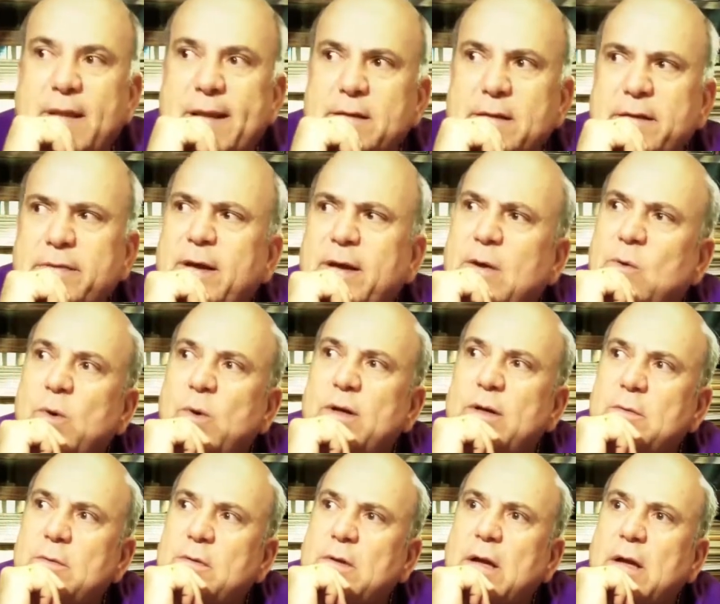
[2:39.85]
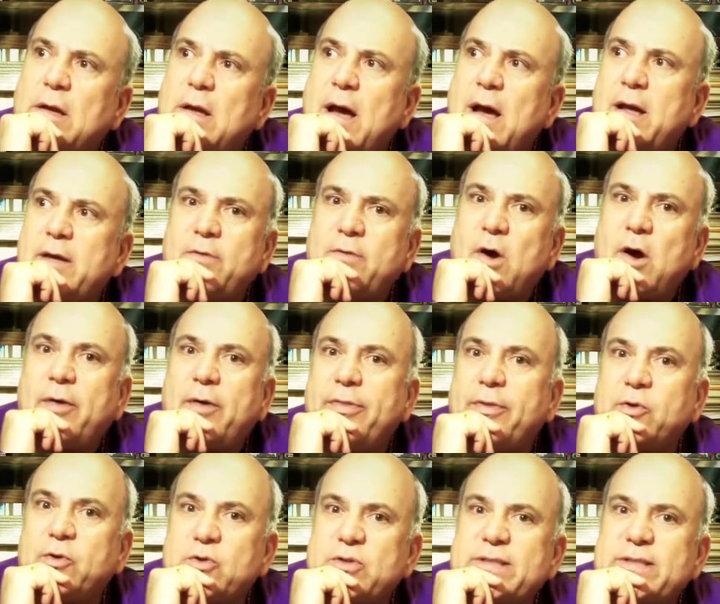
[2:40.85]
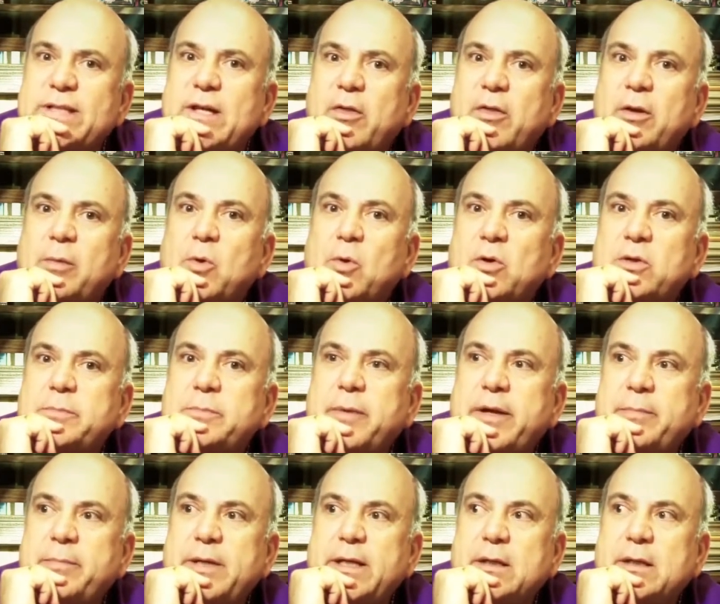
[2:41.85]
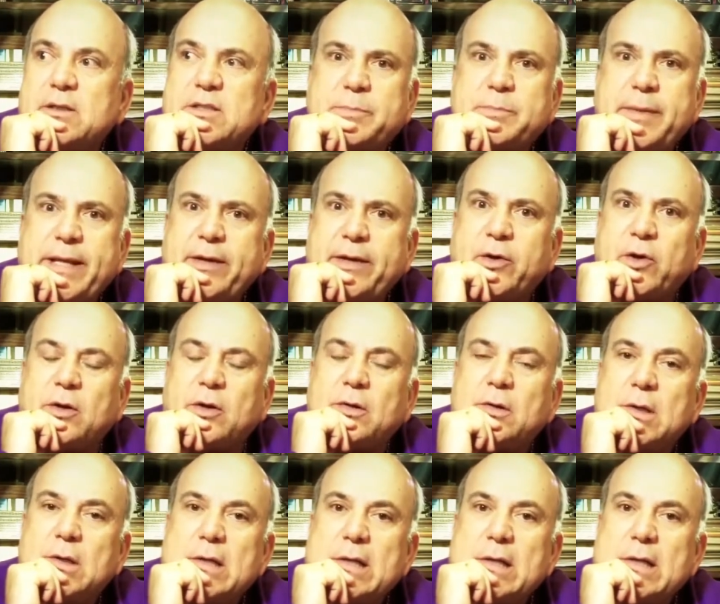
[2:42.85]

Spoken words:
And I thought, well, a lot of authors sell their books by being a speaker.